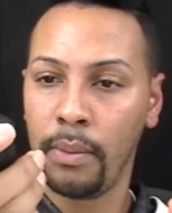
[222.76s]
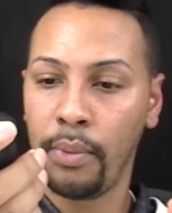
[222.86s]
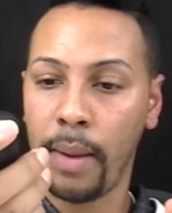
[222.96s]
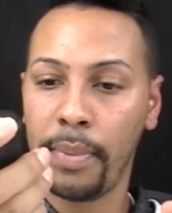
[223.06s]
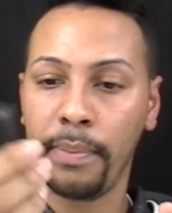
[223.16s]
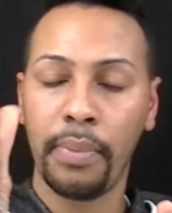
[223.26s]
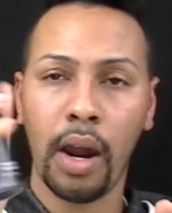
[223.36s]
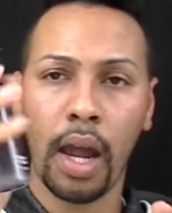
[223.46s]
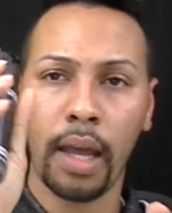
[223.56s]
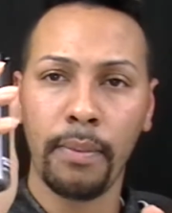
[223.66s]
Prep and
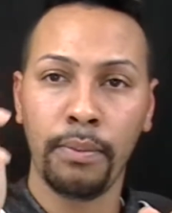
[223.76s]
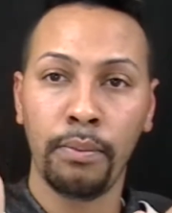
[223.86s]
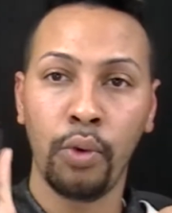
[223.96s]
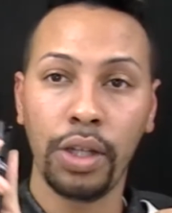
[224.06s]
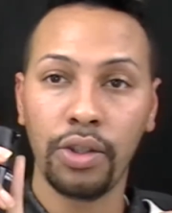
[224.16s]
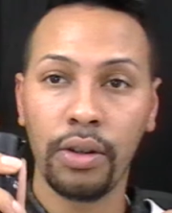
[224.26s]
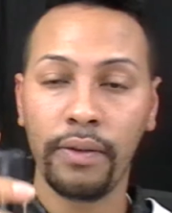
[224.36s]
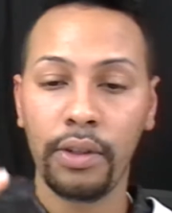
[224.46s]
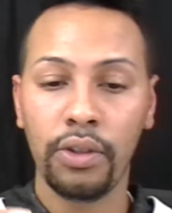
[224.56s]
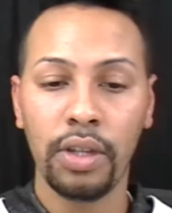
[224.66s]
Prime Moisture
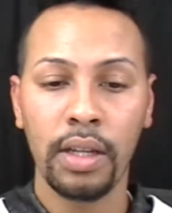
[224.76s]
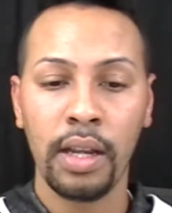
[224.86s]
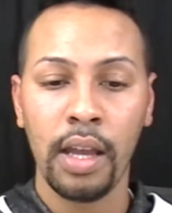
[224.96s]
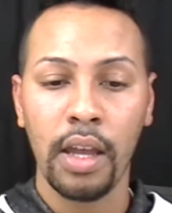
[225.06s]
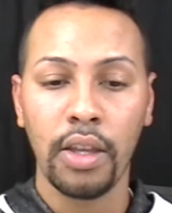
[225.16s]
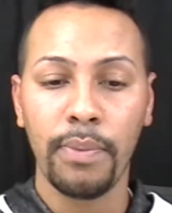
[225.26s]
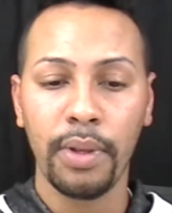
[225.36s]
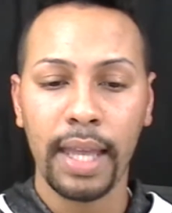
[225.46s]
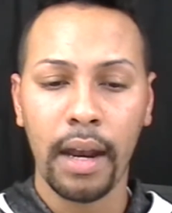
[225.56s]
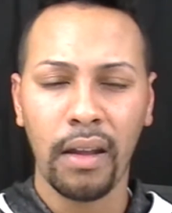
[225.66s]
Infusion. You
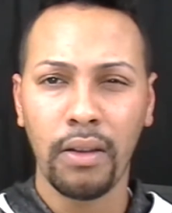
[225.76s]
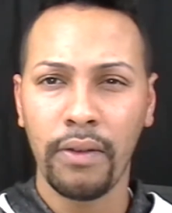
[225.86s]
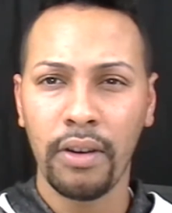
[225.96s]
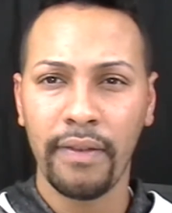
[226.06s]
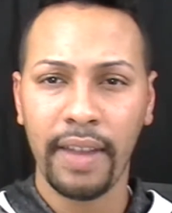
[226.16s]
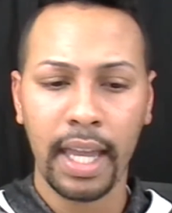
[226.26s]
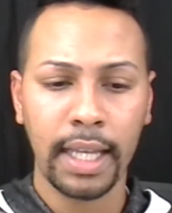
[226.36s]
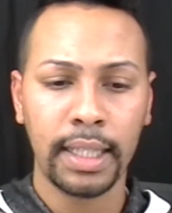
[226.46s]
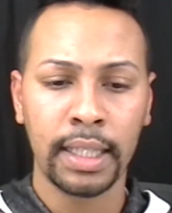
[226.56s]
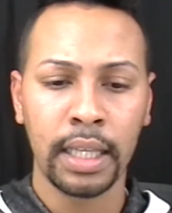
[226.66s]
put that all over your
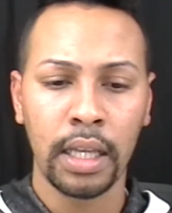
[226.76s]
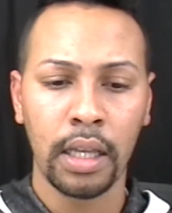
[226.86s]
face,